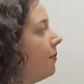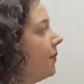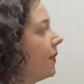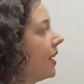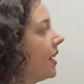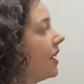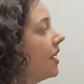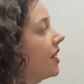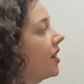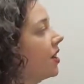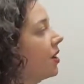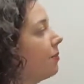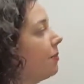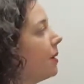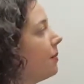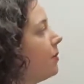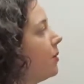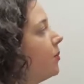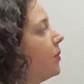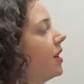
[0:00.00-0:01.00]
Here
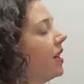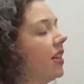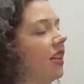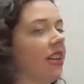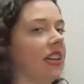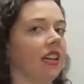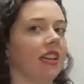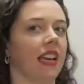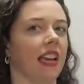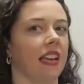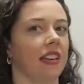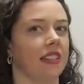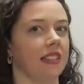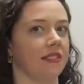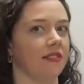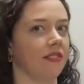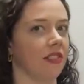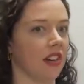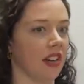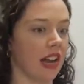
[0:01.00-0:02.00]
maybe we need a
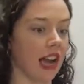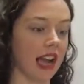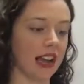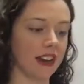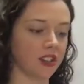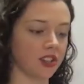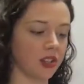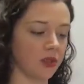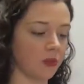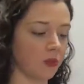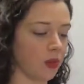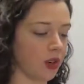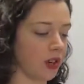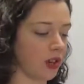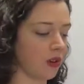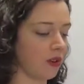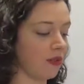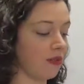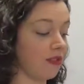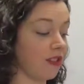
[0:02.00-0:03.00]
different action
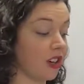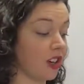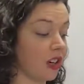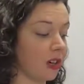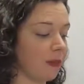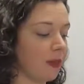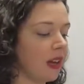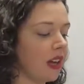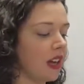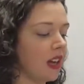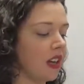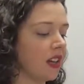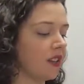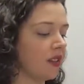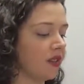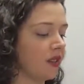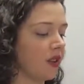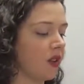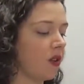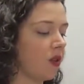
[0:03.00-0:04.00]
word or verb,
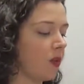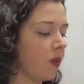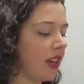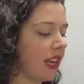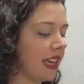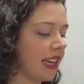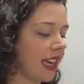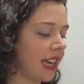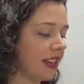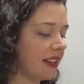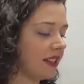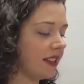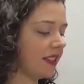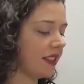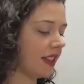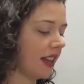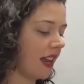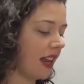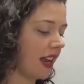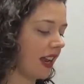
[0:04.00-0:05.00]
so we can
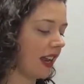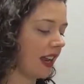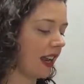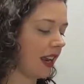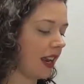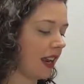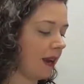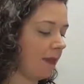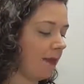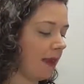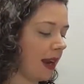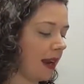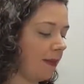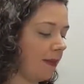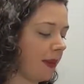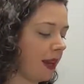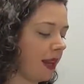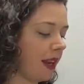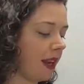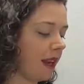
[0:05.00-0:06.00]
say
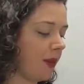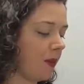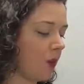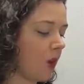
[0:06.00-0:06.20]
maybe